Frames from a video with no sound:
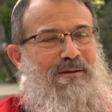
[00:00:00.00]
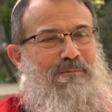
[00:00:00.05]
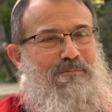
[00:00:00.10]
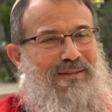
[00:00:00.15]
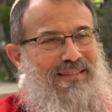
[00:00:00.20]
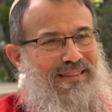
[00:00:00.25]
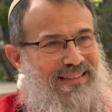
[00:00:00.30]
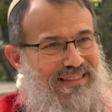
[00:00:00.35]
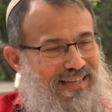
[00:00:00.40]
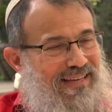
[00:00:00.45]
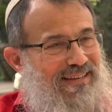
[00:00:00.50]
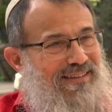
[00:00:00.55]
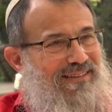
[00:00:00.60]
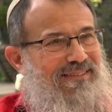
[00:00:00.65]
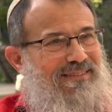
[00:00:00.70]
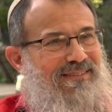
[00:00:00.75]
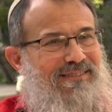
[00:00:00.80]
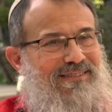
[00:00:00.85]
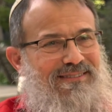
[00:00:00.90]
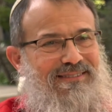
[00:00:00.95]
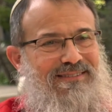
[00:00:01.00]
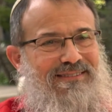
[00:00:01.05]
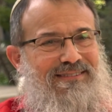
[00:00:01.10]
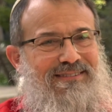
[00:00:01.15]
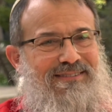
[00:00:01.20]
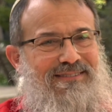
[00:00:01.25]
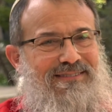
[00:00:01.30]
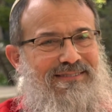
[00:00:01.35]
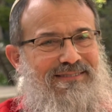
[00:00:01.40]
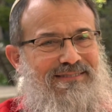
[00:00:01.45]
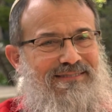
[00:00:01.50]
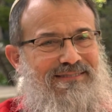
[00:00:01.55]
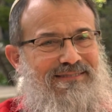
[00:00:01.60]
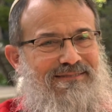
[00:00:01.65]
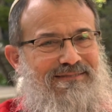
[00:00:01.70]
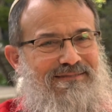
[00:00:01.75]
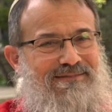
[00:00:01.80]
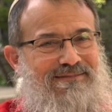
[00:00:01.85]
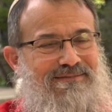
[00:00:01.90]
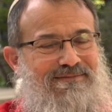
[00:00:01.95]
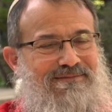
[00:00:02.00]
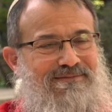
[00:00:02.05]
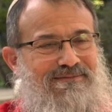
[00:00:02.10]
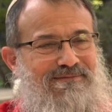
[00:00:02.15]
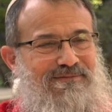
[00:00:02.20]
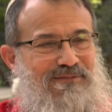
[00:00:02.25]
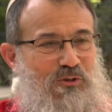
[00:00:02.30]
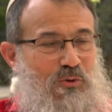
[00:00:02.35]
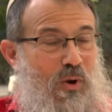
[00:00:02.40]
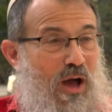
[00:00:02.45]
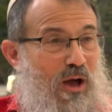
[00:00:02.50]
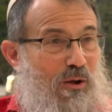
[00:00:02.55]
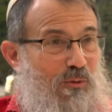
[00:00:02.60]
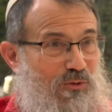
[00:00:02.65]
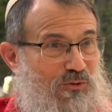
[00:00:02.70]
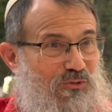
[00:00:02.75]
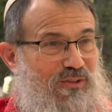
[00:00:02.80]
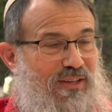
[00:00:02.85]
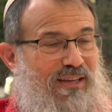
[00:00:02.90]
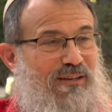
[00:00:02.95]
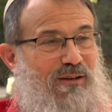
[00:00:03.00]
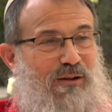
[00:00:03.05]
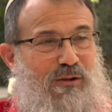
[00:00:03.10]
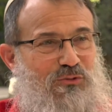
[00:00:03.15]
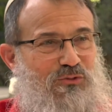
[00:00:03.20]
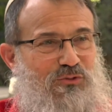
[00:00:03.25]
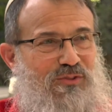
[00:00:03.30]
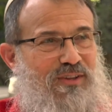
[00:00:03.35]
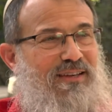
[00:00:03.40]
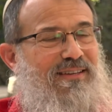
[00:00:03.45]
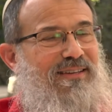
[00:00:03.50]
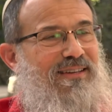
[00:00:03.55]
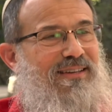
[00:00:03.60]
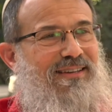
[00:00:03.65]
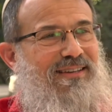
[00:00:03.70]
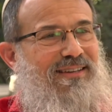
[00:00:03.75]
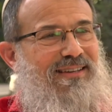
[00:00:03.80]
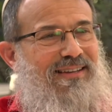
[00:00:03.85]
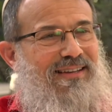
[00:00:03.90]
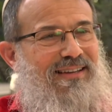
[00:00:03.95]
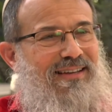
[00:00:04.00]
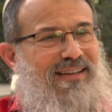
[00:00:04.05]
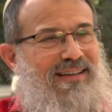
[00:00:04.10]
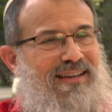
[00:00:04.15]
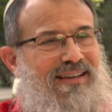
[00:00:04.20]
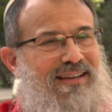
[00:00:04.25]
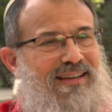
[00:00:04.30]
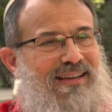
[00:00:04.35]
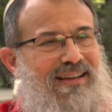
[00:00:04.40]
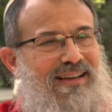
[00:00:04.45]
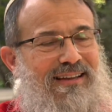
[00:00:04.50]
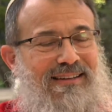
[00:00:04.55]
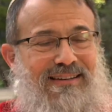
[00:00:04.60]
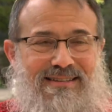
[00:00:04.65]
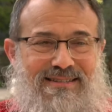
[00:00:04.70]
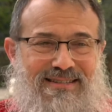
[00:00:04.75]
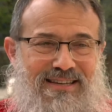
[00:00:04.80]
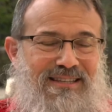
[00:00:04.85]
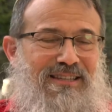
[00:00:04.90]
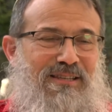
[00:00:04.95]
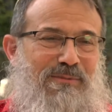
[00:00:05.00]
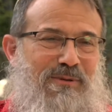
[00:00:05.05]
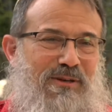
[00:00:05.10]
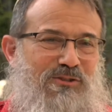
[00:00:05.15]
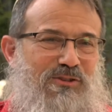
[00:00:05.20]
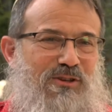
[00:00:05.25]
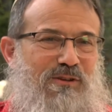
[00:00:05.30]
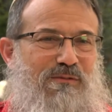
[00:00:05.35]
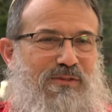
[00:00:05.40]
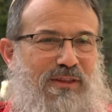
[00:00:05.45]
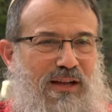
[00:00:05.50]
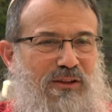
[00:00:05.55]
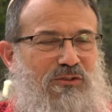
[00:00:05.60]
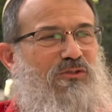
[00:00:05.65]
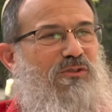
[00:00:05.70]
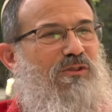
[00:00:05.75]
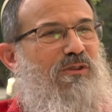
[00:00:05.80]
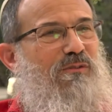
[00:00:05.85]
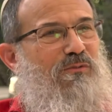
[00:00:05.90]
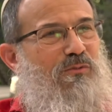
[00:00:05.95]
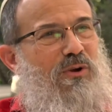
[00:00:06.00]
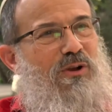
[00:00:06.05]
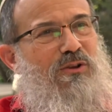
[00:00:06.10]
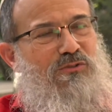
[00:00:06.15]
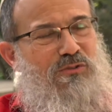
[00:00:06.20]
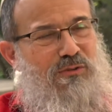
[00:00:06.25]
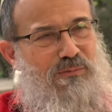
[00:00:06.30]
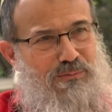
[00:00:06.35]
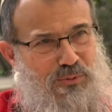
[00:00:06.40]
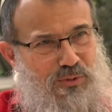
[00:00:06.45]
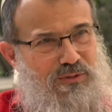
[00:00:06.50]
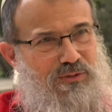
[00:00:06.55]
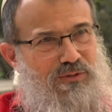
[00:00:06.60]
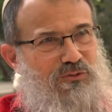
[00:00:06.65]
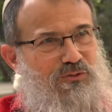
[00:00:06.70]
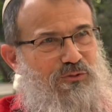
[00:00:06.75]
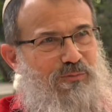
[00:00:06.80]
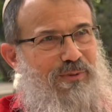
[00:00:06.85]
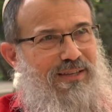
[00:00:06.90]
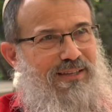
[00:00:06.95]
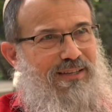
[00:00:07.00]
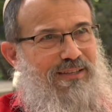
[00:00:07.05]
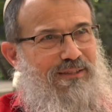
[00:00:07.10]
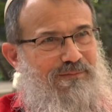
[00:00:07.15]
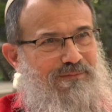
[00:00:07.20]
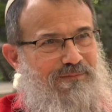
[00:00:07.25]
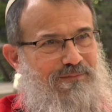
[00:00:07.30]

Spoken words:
But later, a few hours later, I was thinking, and I said to myself, that's the voice of Putin speaking.